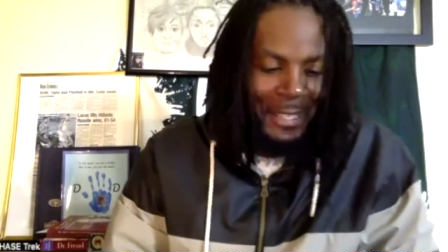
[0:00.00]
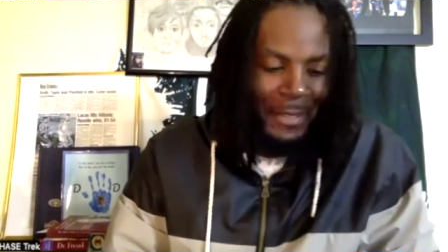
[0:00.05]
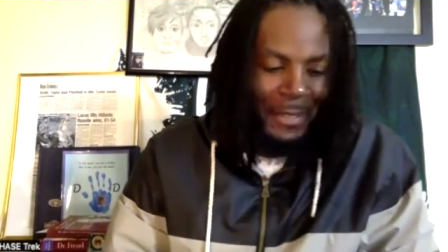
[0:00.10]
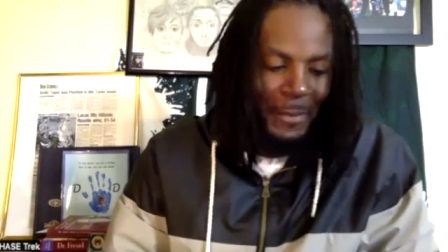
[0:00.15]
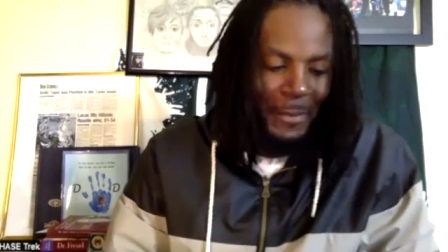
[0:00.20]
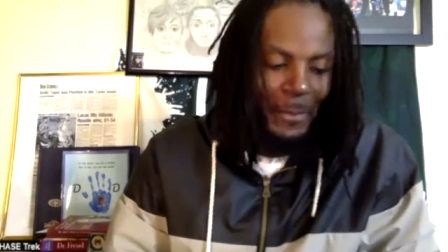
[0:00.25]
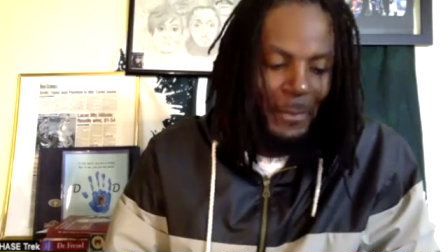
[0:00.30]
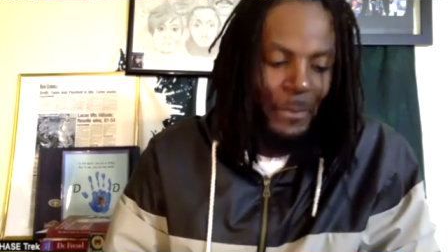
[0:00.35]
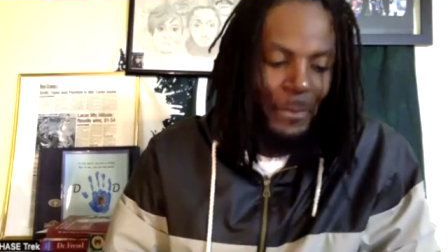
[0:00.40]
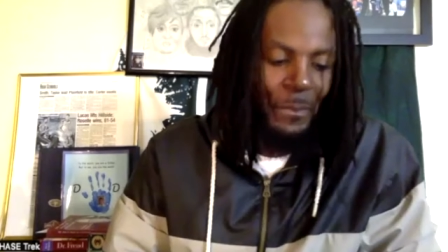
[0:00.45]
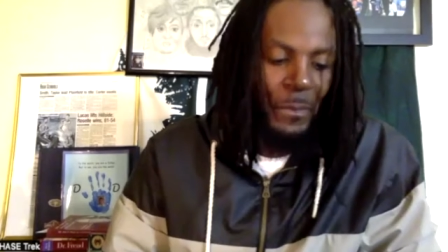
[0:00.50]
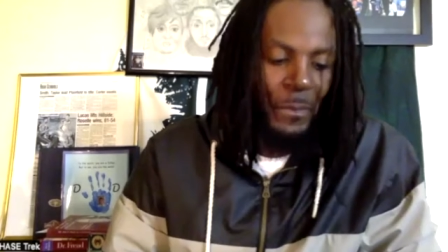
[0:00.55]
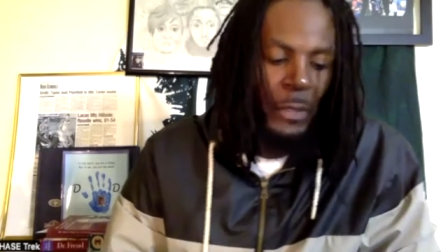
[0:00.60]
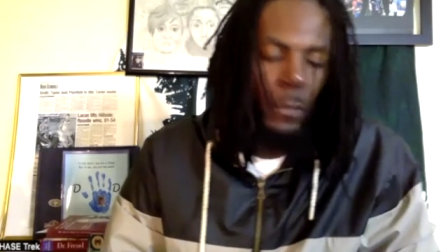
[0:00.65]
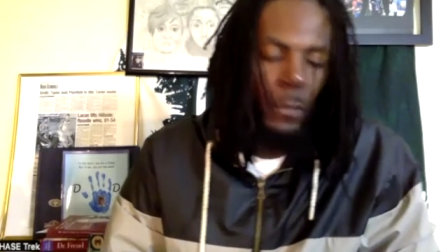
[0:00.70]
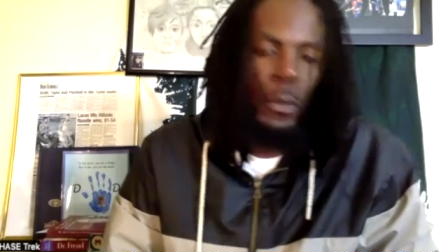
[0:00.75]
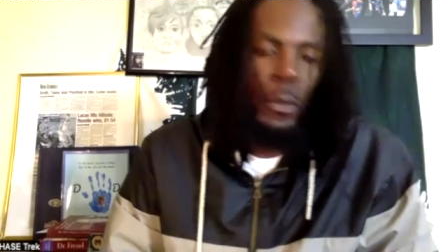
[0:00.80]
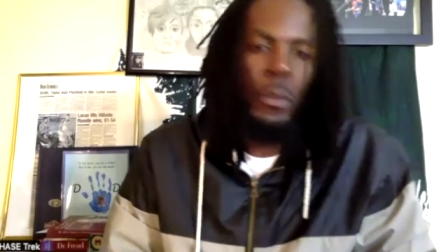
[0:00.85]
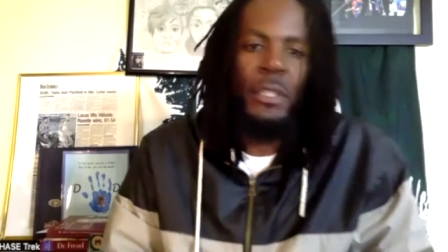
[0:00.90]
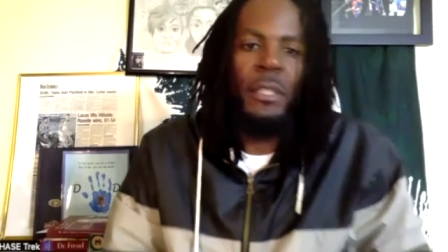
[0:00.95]
um,
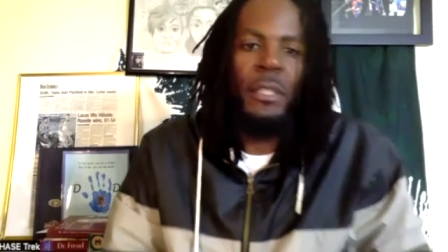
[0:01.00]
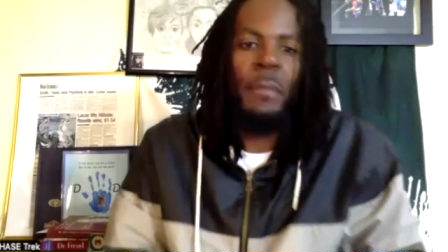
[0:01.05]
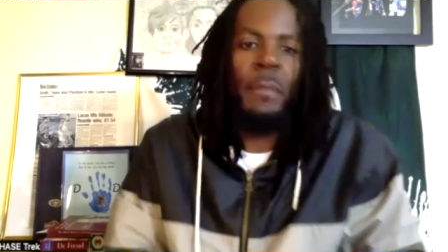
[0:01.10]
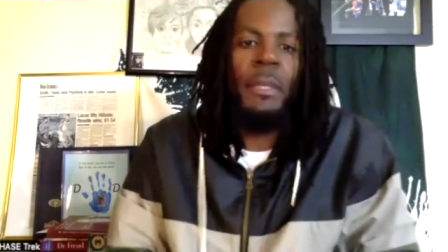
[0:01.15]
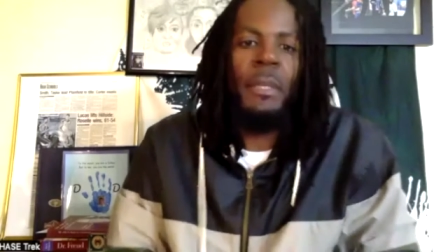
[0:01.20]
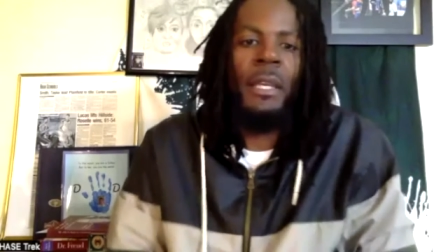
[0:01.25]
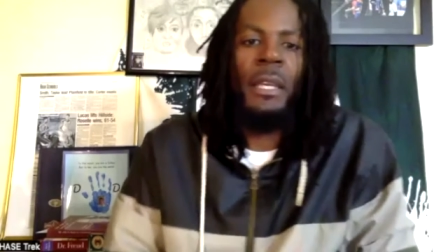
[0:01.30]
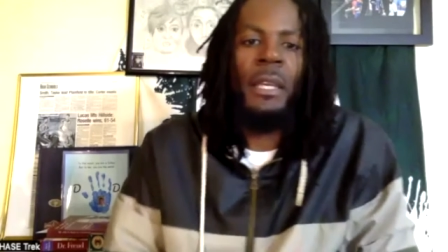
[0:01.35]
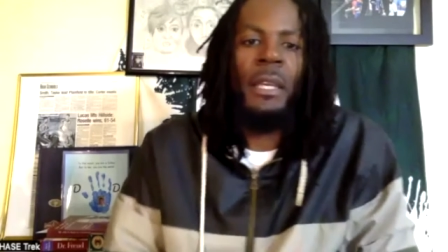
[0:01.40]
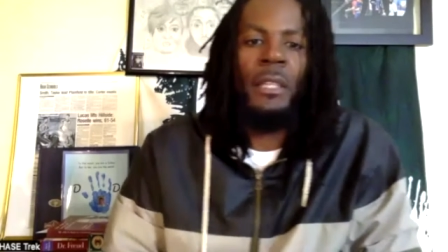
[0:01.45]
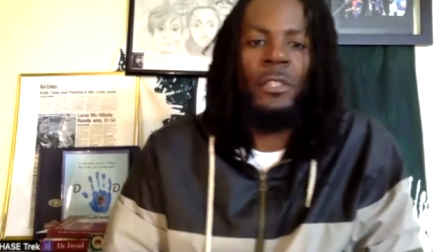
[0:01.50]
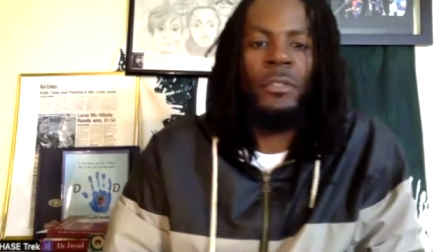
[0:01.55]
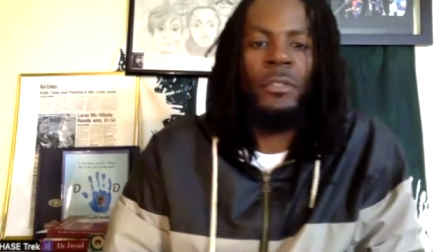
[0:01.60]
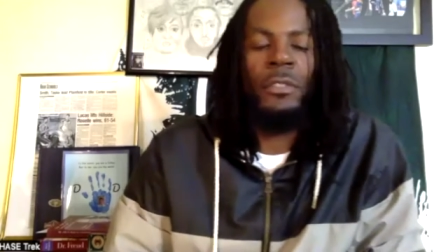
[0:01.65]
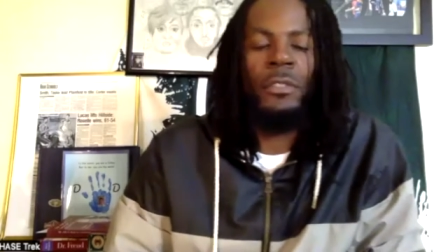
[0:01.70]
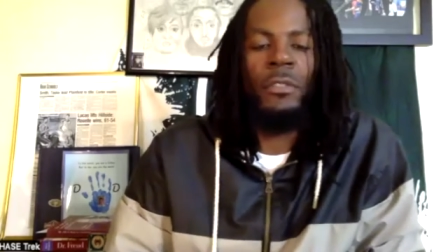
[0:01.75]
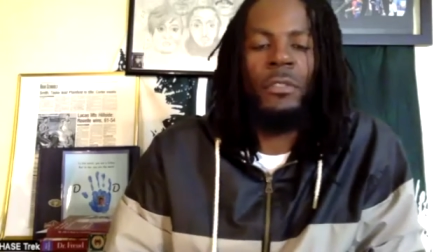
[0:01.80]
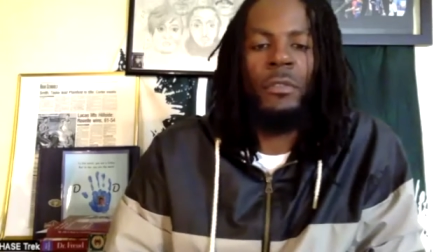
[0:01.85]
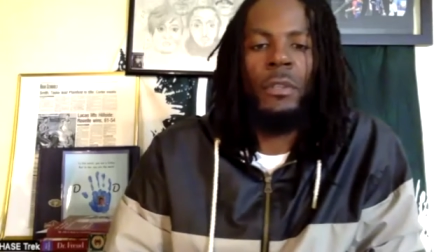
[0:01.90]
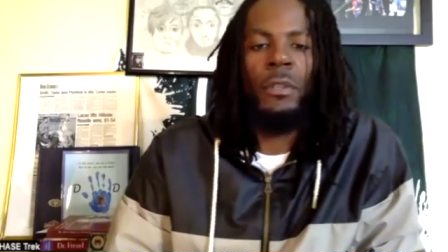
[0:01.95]
what were some of your
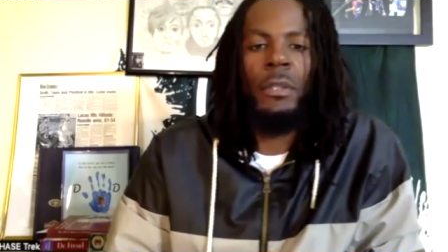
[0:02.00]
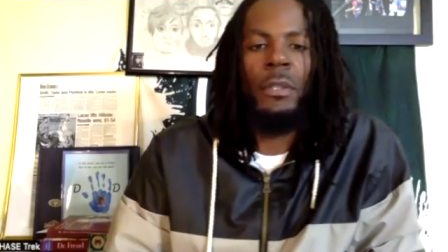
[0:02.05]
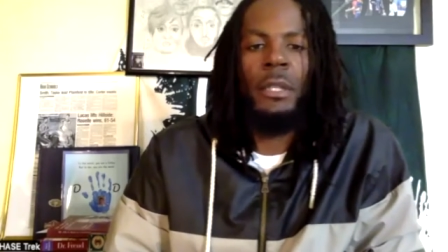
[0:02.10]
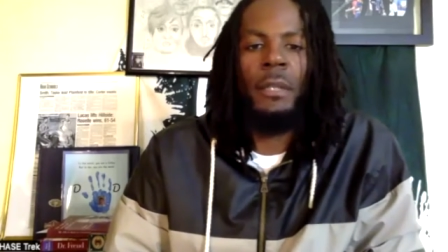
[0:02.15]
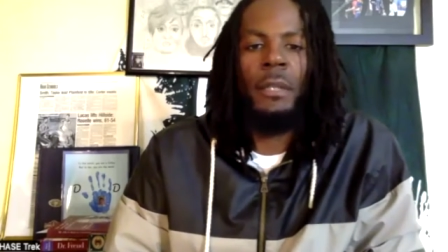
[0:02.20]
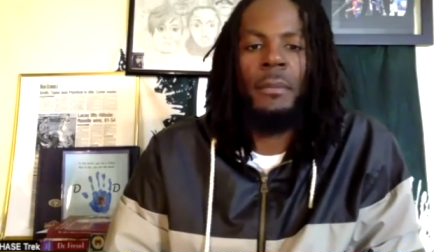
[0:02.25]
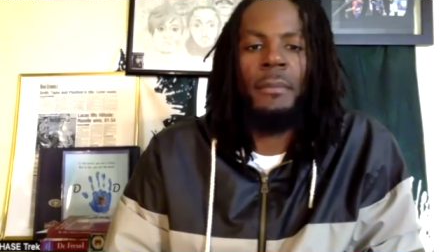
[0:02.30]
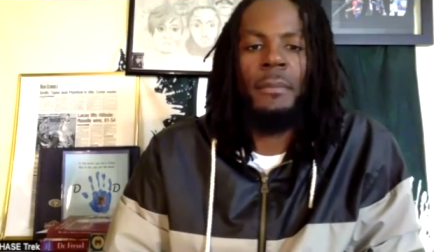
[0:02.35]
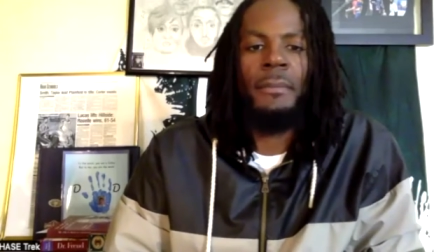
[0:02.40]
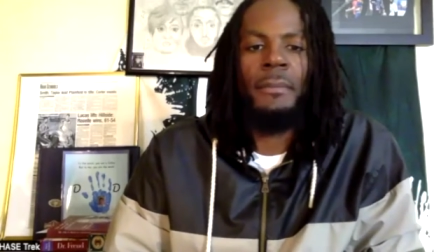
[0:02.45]
interests growing up?